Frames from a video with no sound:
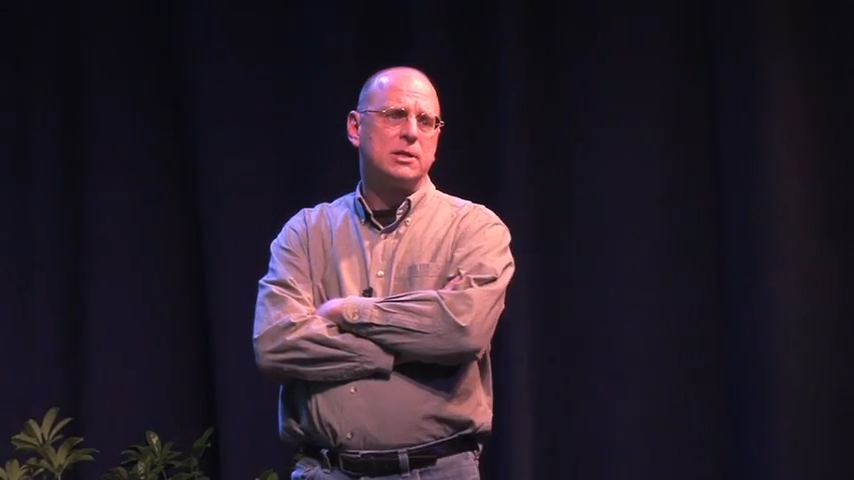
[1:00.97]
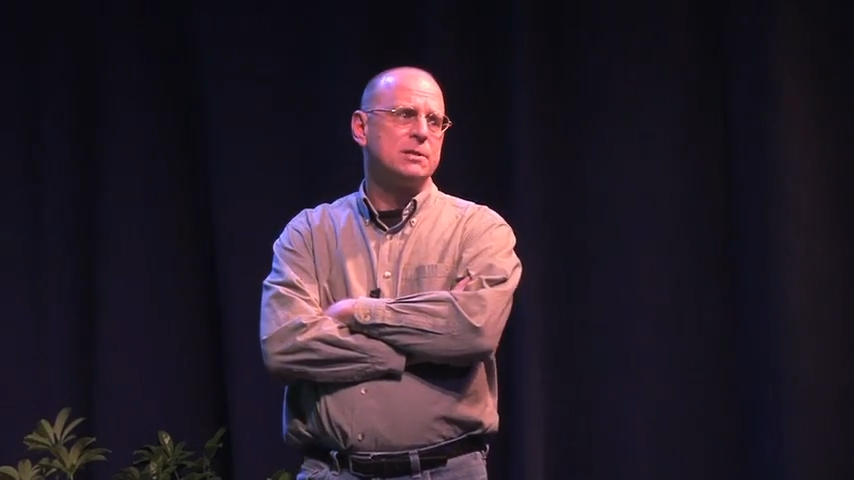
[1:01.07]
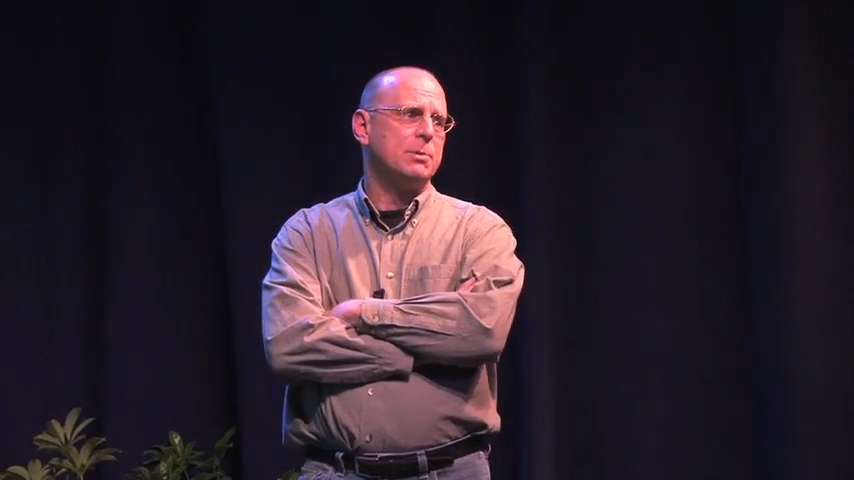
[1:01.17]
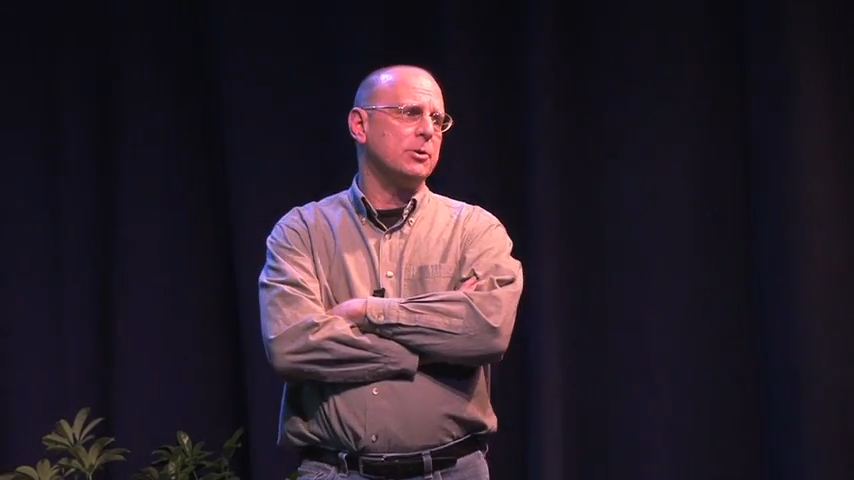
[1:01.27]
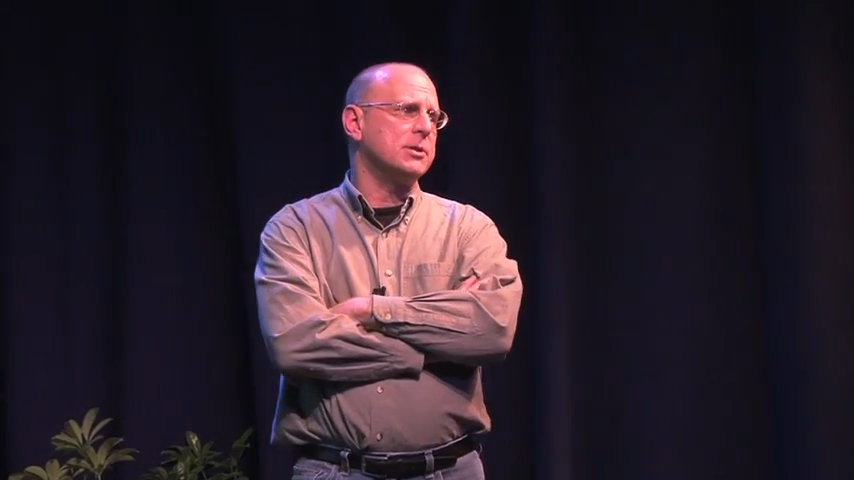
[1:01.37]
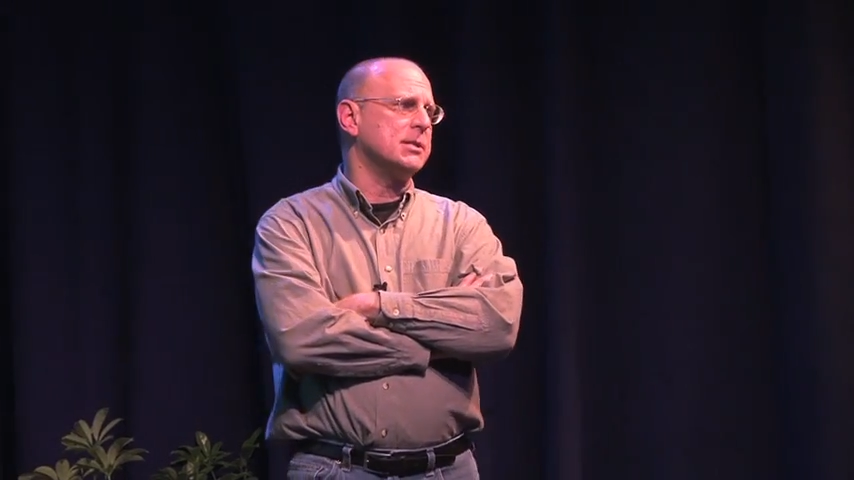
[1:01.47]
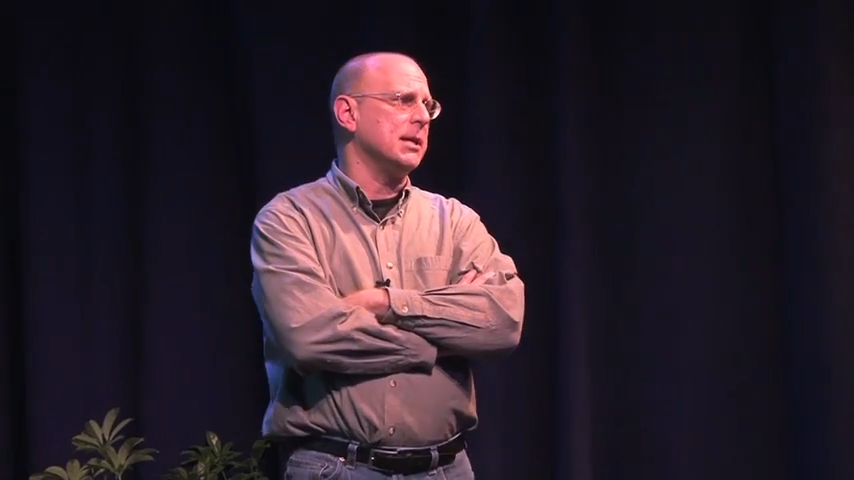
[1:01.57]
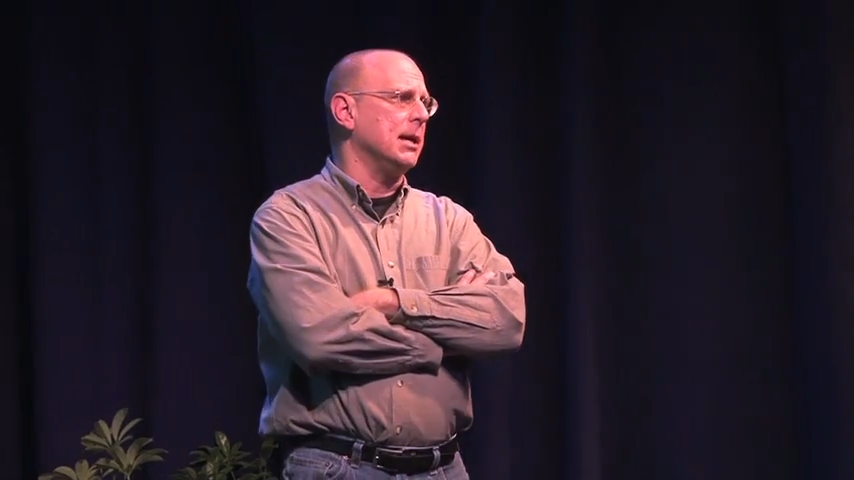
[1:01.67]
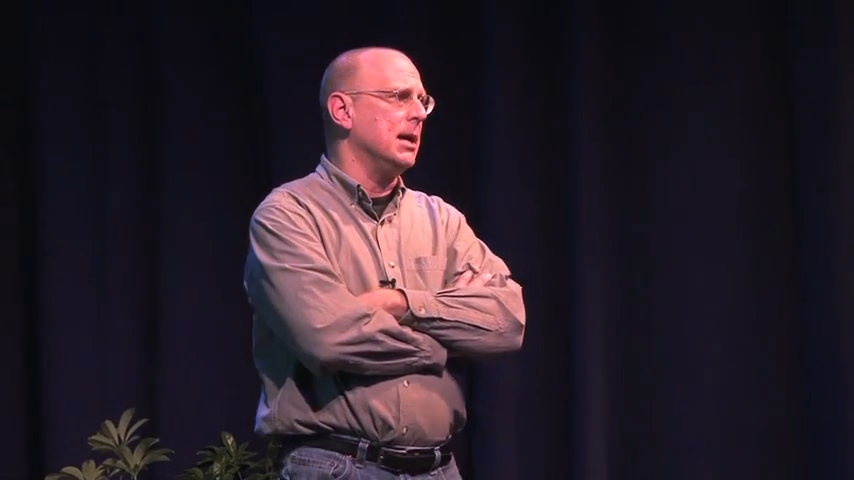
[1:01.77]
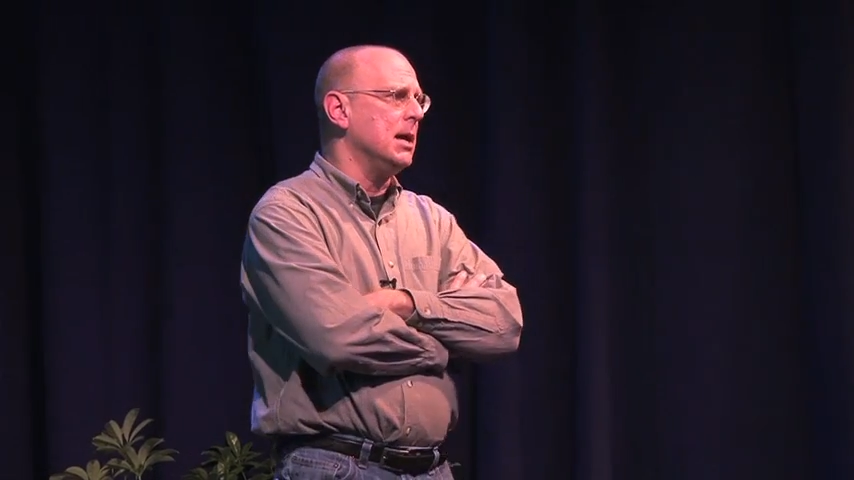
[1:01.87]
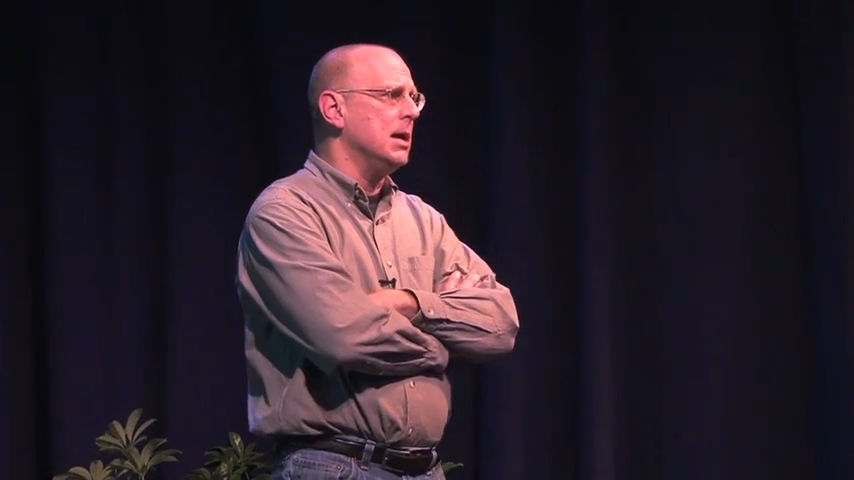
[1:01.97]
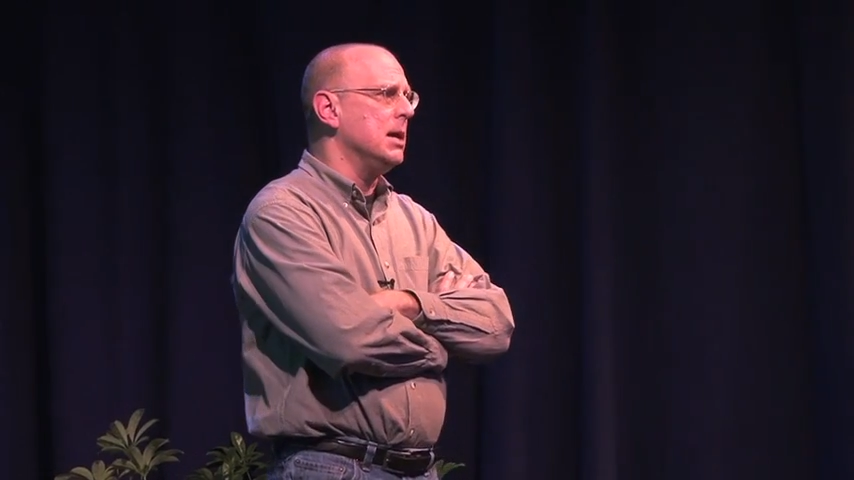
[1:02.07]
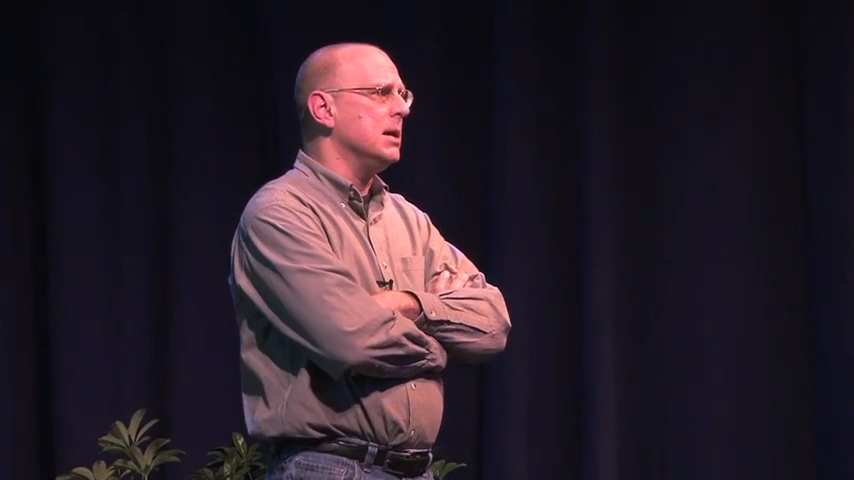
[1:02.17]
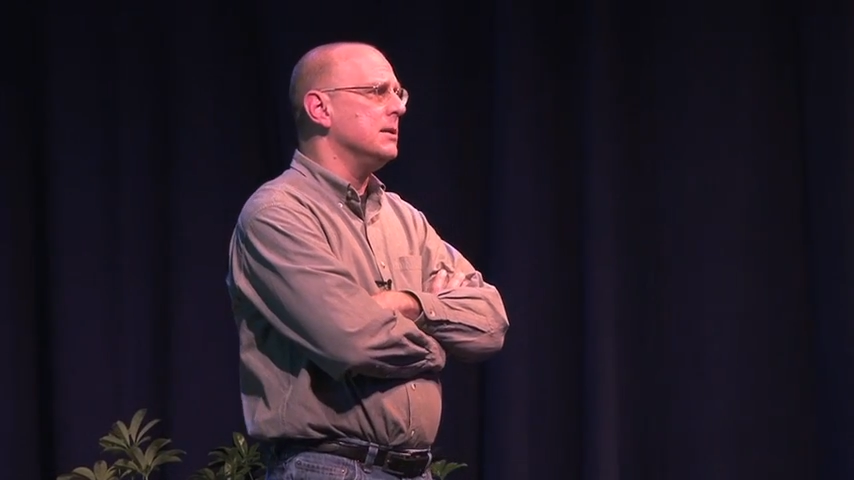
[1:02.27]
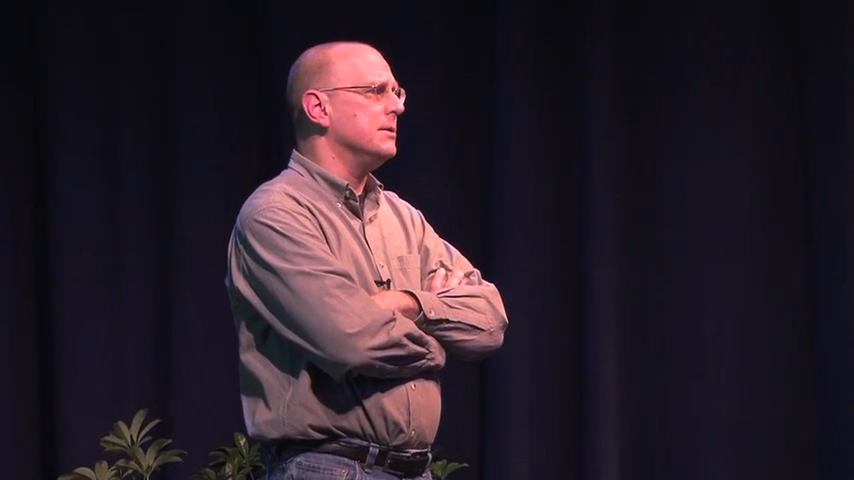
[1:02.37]
experiencing
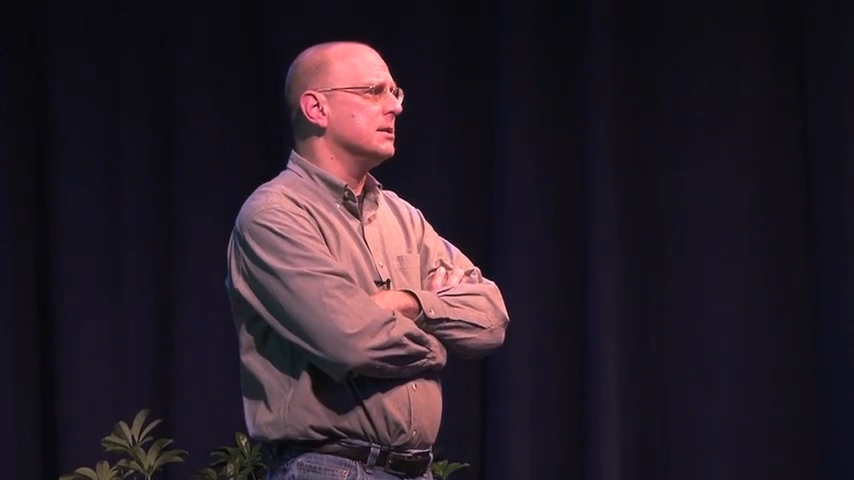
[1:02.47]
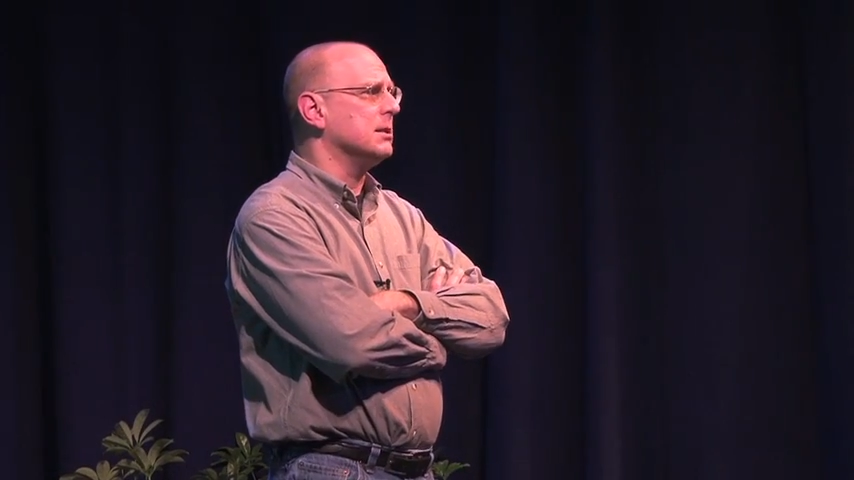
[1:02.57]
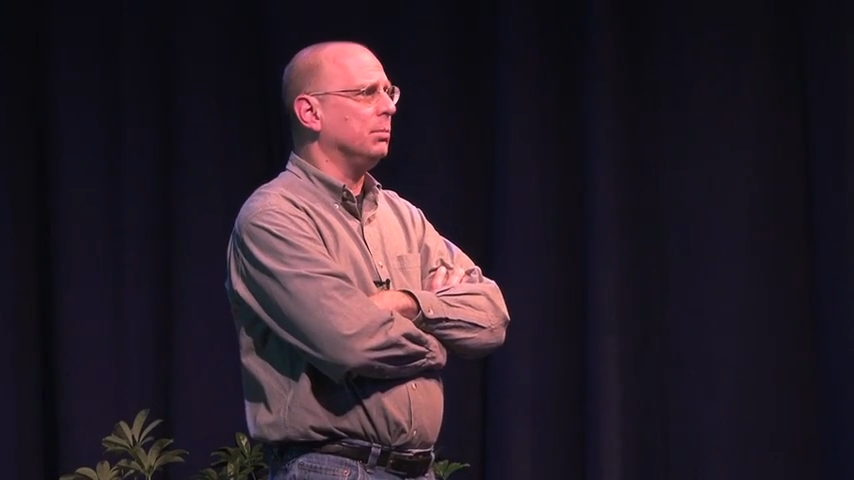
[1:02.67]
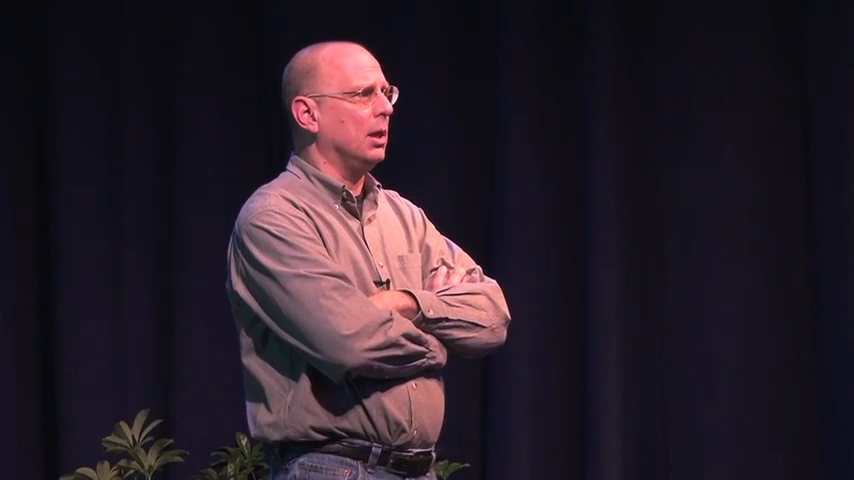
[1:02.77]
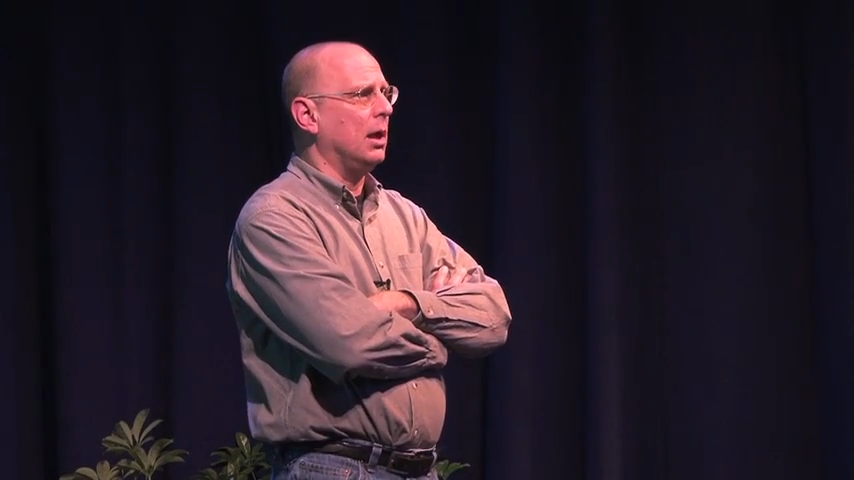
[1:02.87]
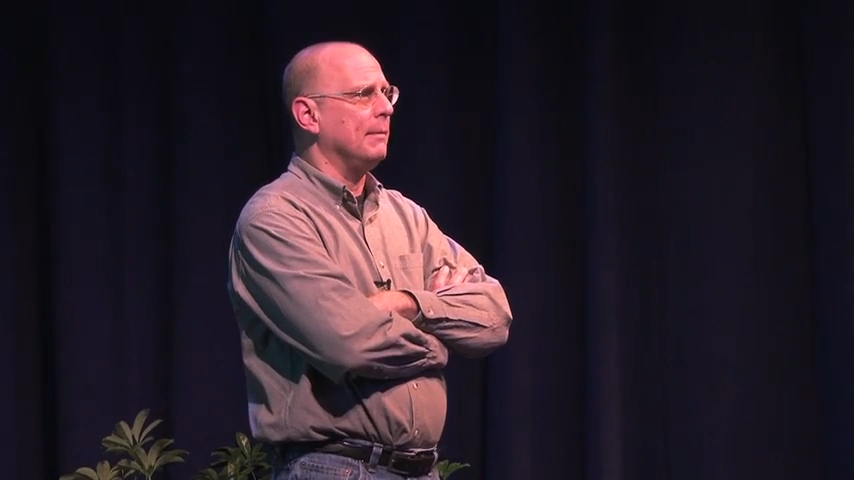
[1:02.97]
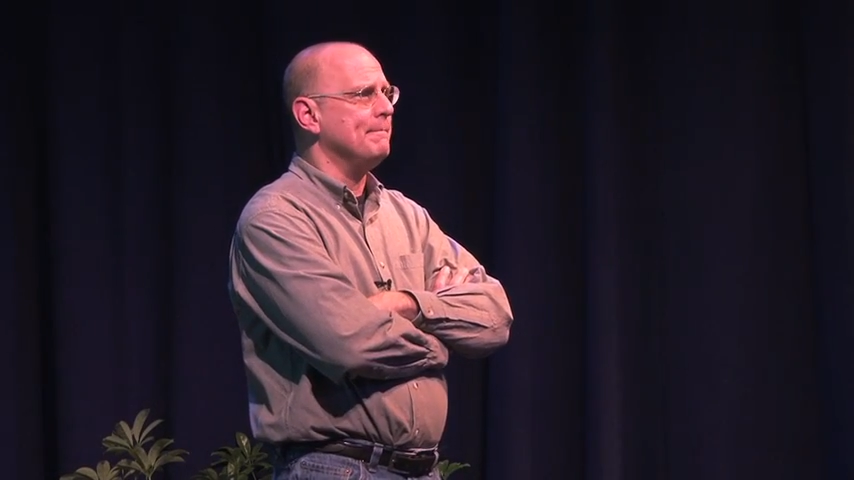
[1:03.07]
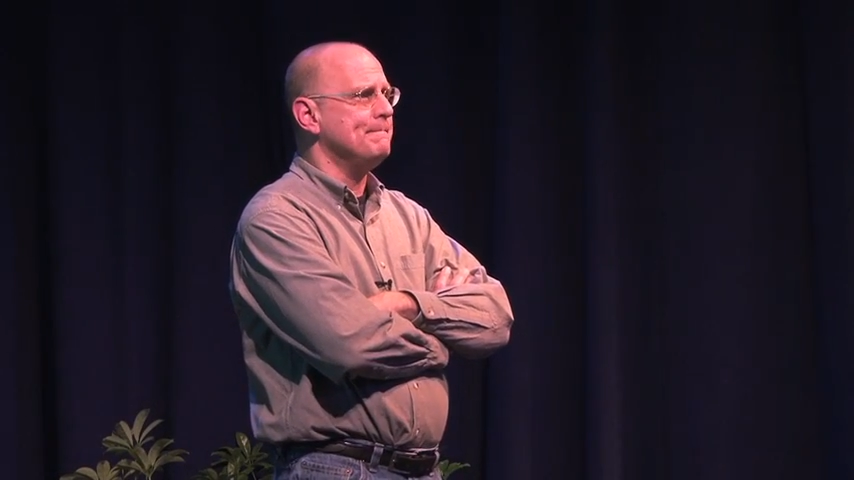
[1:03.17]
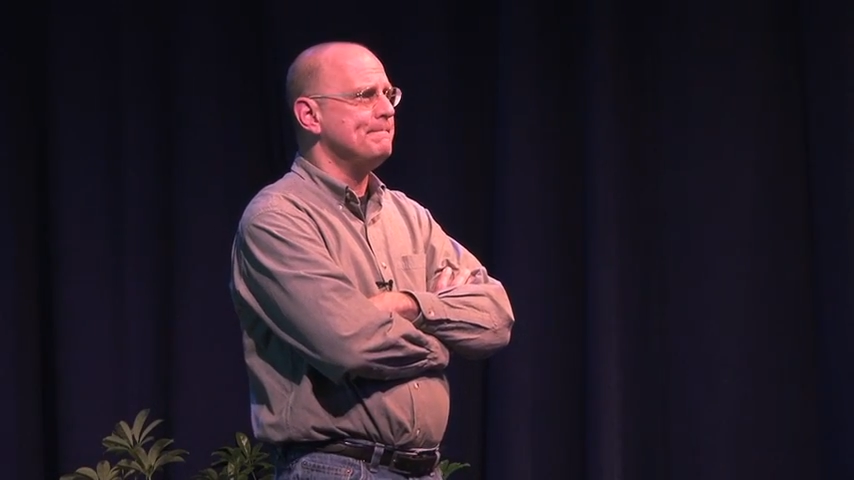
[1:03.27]
the sublime.